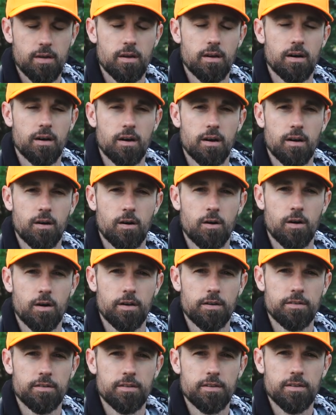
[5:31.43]

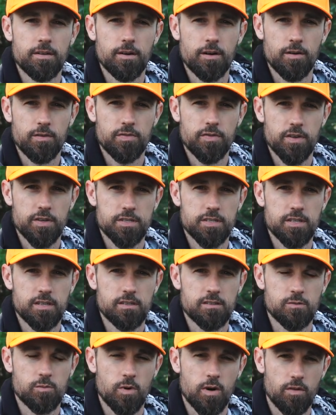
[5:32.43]
on fishing
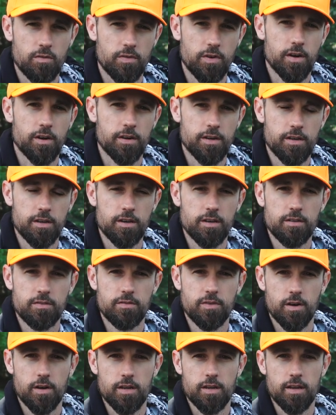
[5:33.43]
as well. Very
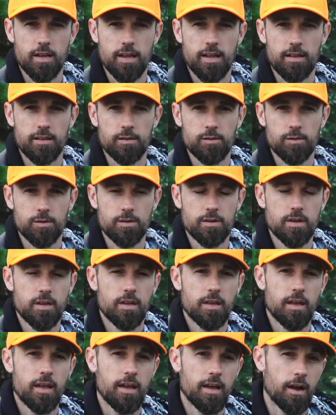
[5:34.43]
good angler.
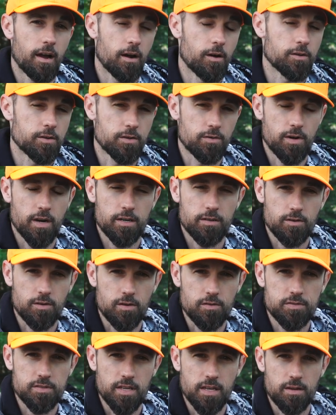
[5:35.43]
Our director
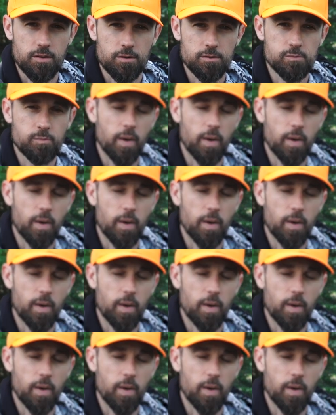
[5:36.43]
of sales,